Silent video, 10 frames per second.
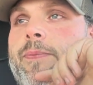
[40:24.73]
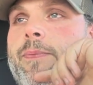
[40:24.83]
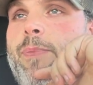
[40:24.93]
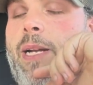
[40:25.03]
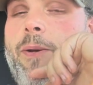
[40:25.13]

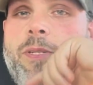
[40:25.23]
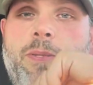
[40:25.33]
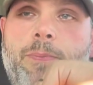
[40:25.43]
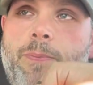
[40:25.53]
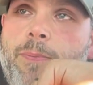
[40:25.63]
but I
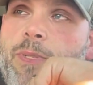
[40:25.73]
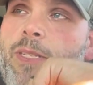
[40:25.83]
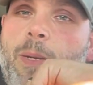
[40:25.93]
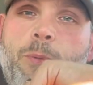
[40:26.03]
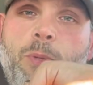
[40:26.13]
was
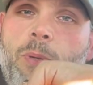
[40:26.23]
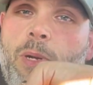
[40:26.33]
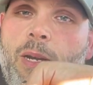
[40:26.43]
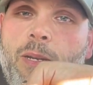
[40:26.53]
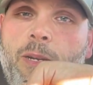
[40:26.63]
stuck between a
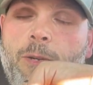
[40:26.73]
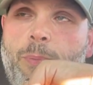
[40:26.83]
rock and a hard